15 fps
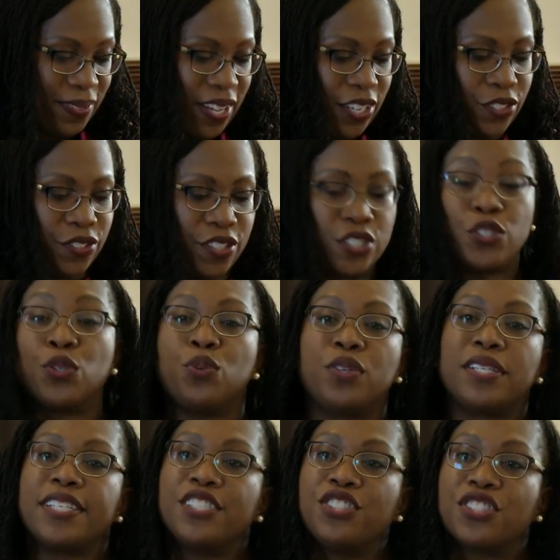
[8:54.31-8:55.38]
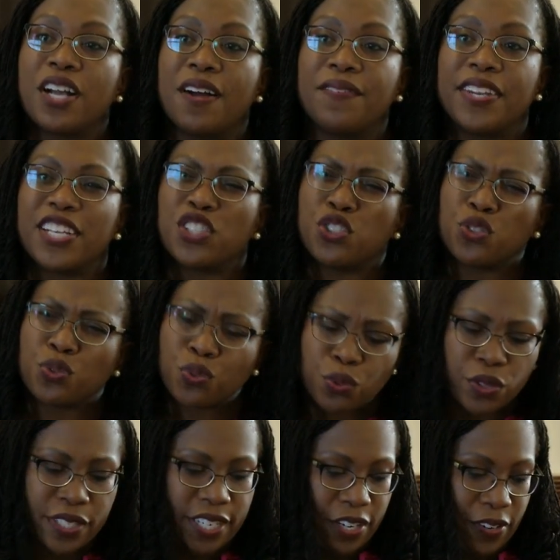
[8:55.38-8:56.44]
Under the tutelage of an
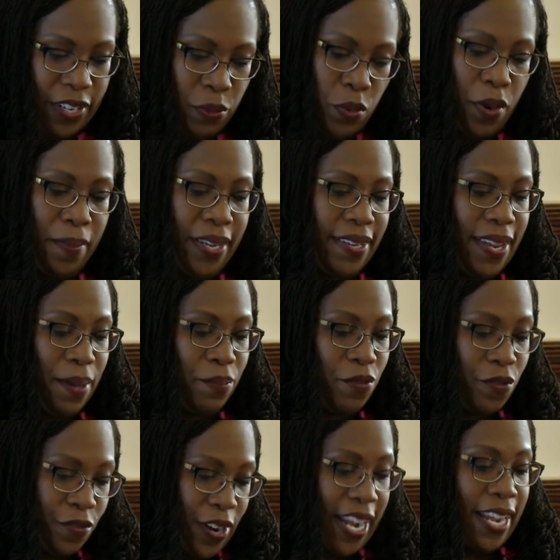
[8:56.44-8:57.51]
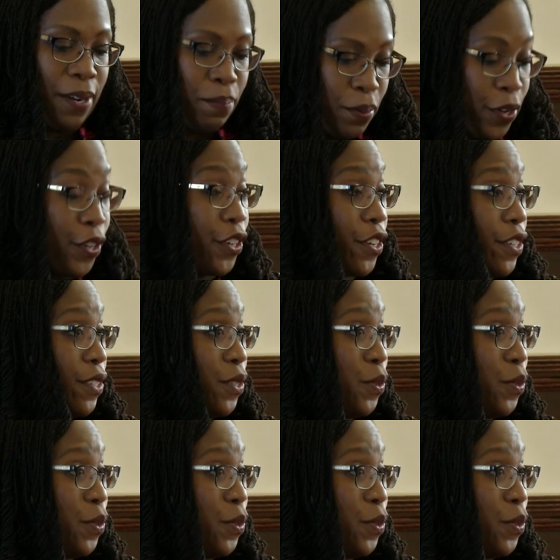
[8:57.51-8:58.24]
extraordinary woman named Fran Berger,